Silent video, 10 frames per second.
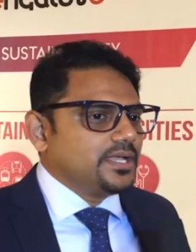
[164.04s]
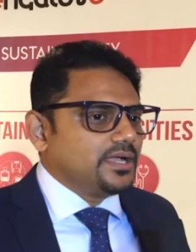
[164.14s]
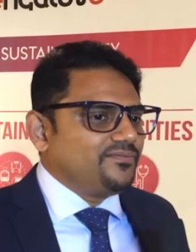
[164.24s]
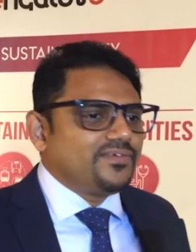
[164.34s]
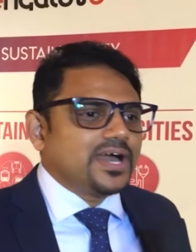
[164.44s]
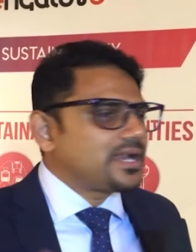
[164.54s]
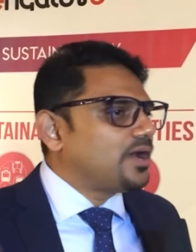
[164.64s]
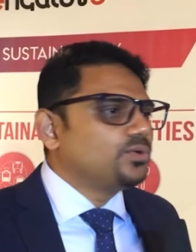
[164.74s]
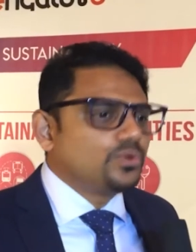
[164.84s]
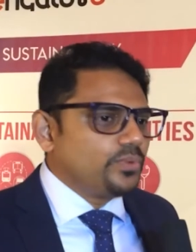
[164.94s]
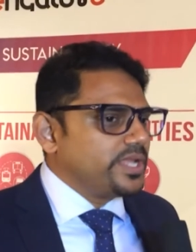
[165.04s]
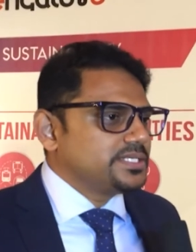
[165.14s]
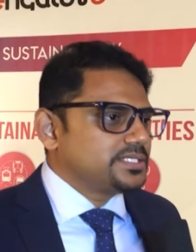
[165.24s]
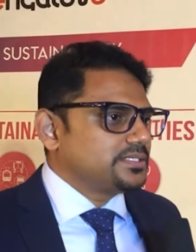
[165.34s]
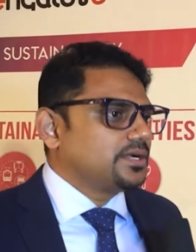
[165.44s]
far
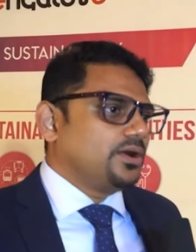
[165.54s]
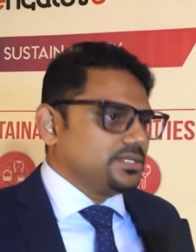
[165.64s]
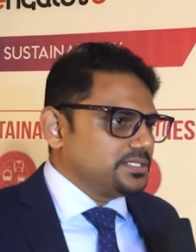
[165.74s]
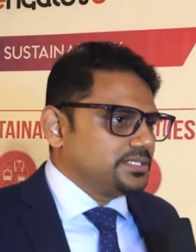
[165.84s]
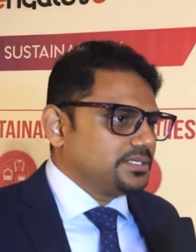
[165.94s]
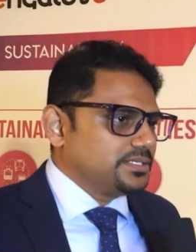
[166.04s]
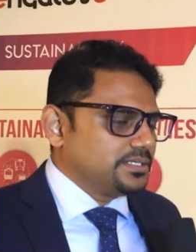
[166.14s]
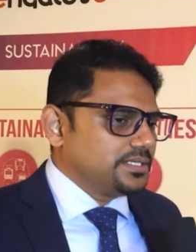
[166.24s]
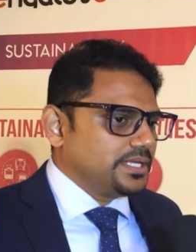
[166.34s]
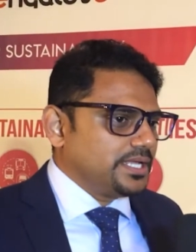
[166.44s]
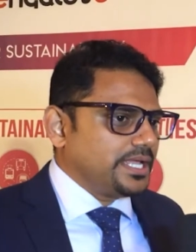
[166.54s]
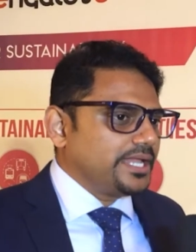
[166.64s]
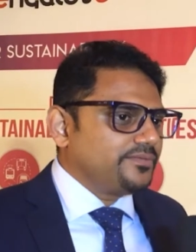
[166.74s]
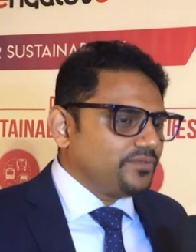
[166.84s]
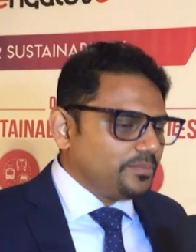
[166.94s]
outweighs the cost.
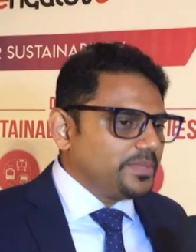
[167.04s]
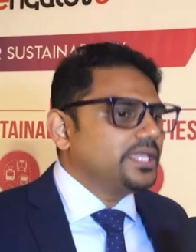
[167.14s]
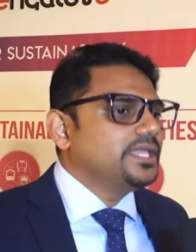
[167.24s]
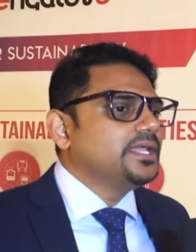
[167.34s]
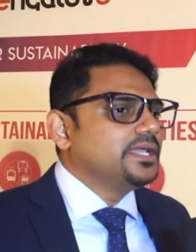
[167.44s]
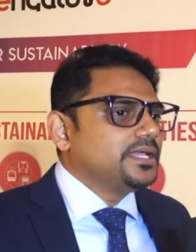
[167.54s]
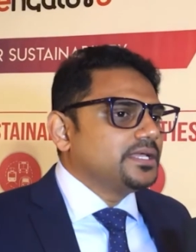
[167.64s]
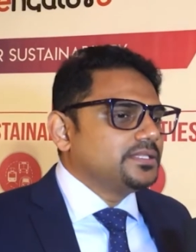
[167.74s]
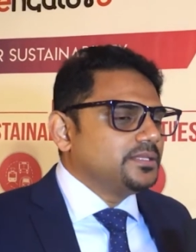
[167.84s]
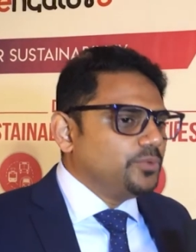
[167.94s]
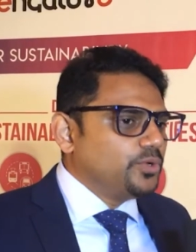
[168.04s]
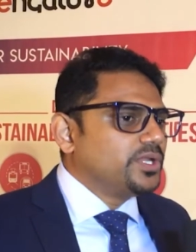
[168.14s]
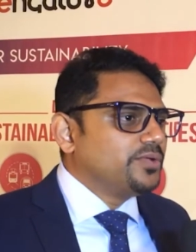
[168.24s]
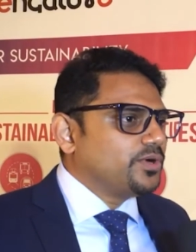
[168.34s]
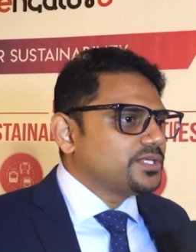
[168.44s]
And for me, the
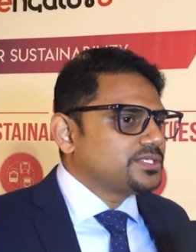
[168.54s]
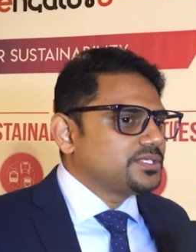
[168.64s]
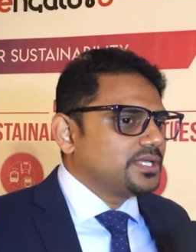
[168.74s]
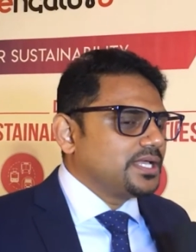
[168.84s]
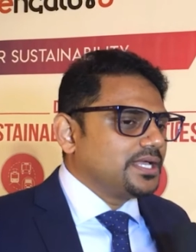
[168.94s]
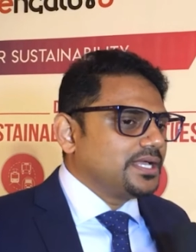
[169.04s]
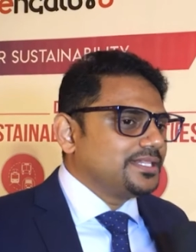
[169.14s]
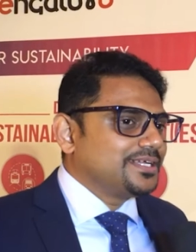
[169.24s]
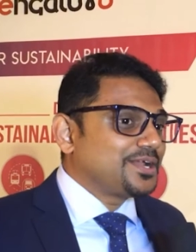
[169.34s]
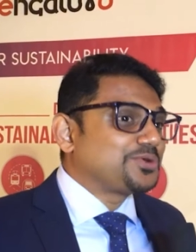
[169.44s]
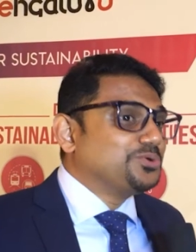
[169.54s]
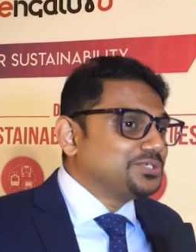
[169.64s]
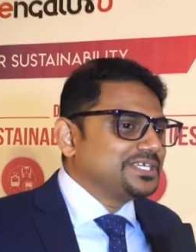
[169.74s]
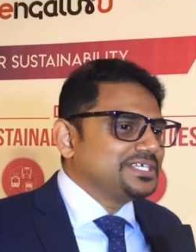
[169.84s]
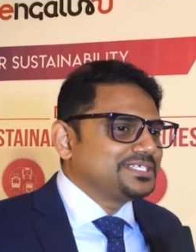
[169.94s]
beauty was, the
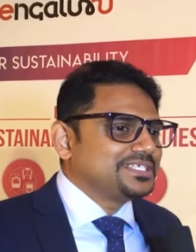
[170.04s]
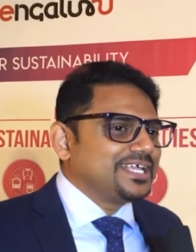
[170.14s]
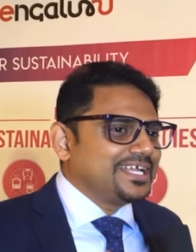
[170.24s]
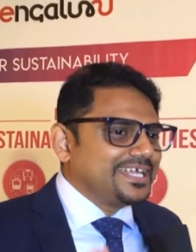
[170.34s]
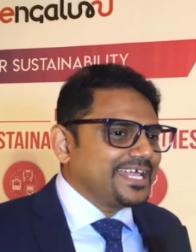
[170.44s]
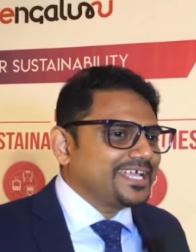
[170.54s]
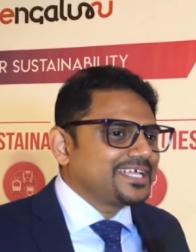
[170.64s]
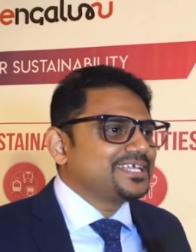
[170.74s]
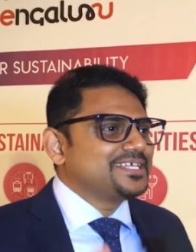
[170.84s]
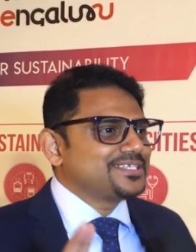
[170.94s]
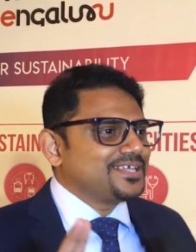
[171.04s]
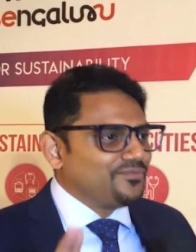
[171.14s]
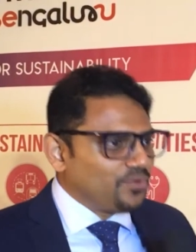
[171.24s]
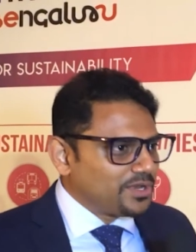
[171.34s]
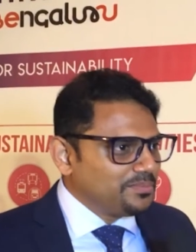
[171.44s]
conclusion is tech is
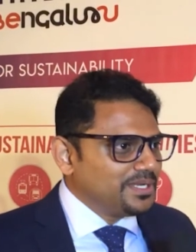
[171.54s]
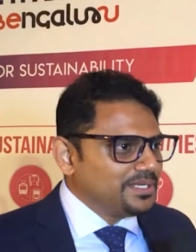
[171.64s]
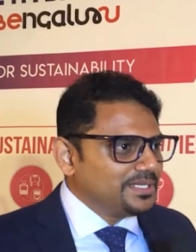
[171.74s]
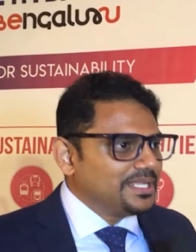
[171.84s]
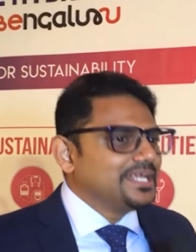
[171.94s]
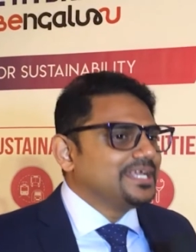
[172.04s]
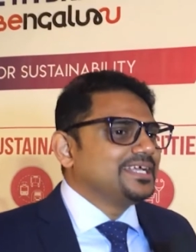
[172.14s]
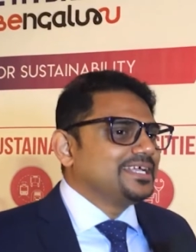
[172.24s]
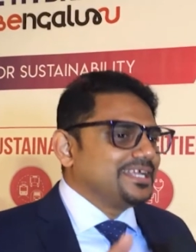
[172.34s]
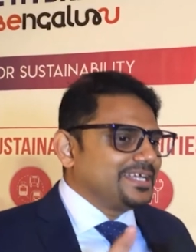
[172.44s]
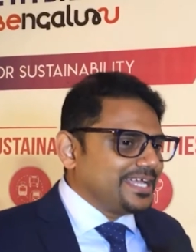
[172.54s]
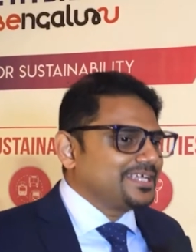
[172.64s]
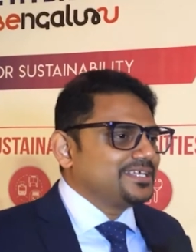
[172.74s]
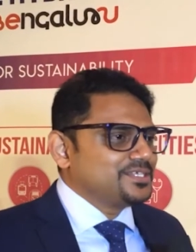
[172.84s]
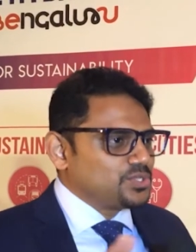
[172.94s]
affordable,
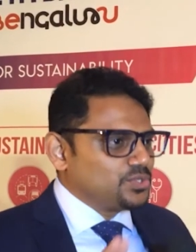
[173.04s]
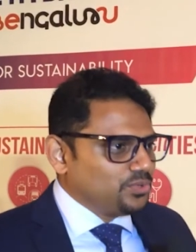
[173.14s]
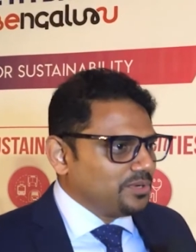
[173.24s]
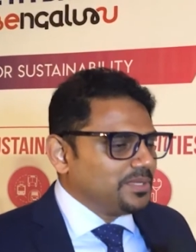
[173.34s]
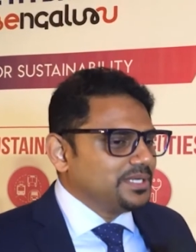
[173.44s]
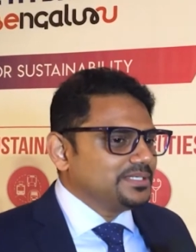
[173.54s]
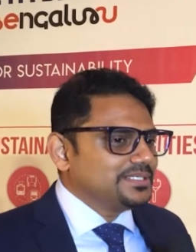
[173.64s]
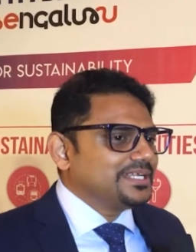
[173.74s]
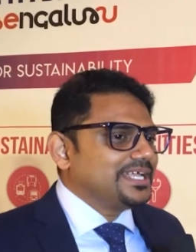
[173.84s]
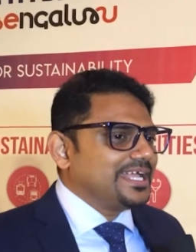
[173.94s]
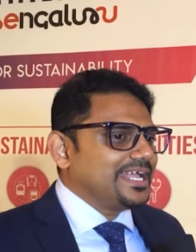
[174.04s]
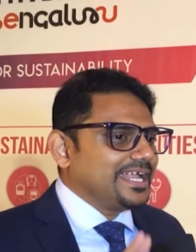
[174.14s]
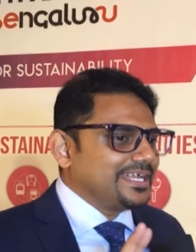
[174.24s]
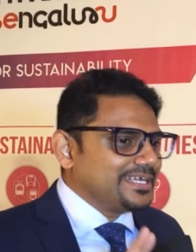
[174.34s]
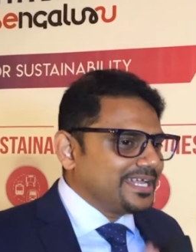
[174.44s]
tech is doable,
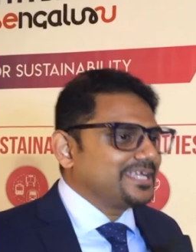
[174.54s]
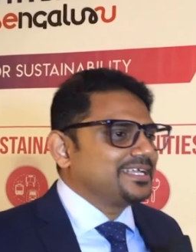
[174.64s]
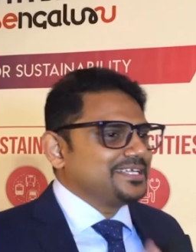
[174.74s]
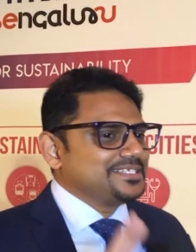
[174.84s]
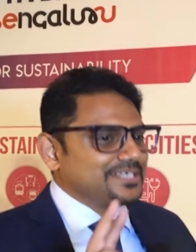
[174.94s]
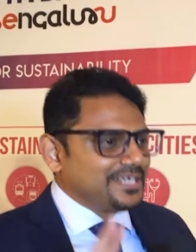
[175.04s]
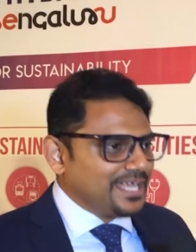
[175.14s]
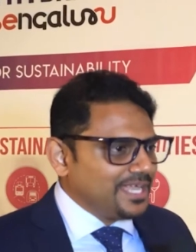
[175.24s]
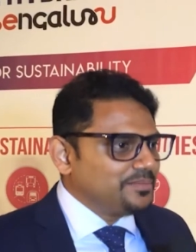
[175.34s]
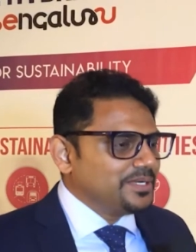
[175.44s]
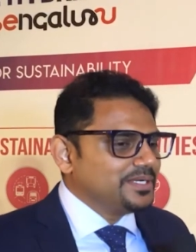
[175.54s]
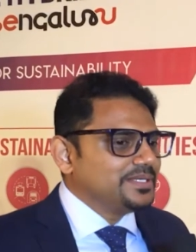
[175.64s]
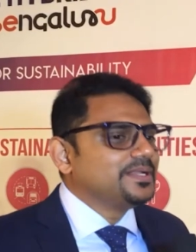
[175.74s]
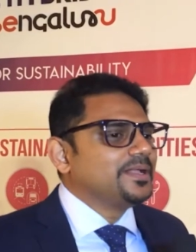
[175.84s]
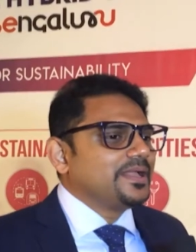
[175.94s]
and tech is reliable,
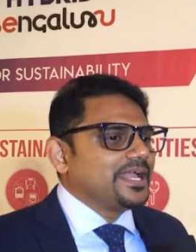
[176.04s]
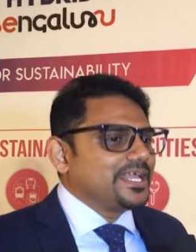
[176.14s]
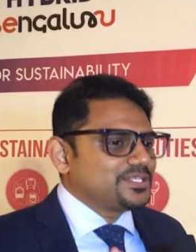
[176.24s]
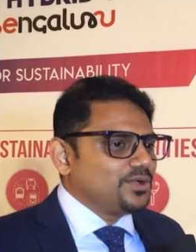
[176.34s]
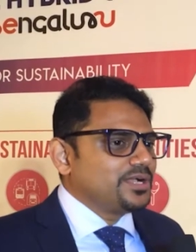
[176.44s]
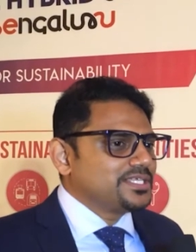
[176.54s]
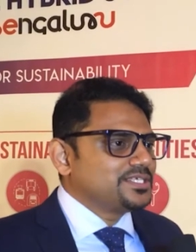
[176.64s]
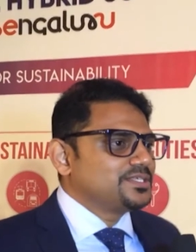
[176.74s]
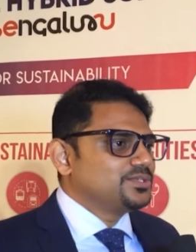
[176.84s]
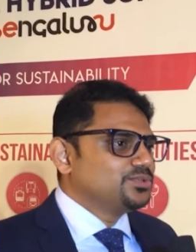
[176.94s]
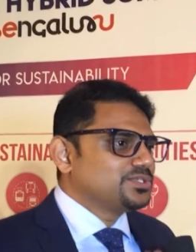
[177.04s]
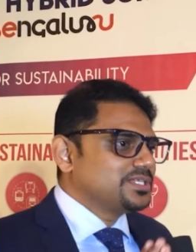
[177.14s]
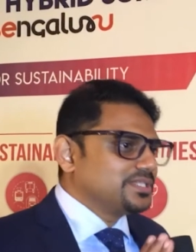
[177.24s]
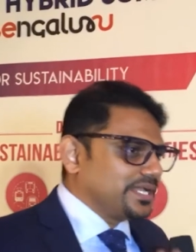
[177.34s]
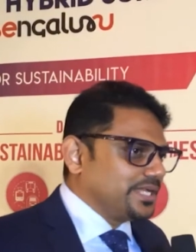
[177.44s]
as long as it's used
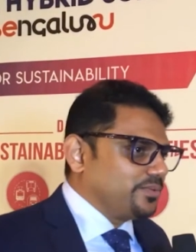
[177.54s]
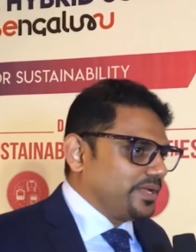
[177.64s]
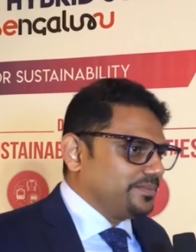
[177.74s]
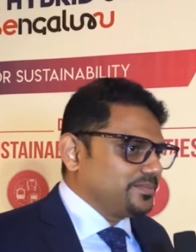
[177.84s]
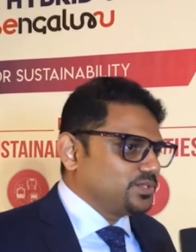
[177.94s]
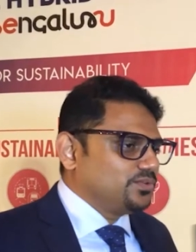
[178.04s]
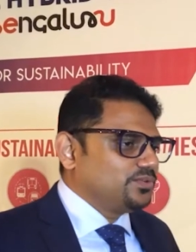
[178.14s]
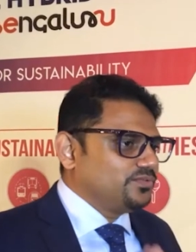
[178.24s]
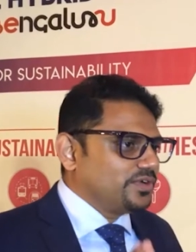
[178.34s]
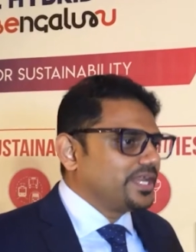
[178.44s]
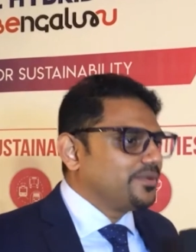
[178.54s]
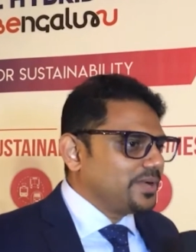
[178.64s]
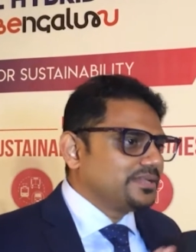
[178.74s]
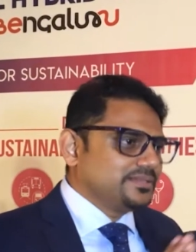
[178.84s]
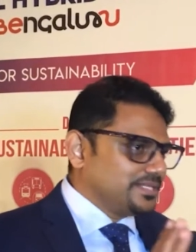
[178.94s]
in the right way. So okay, for day
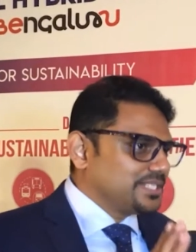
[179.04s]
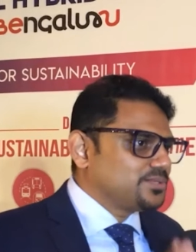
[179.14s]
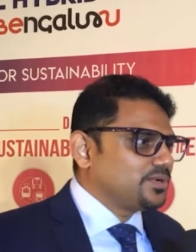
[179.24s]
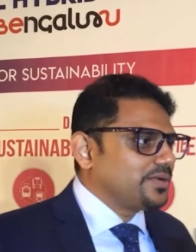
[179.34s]
one, that's what I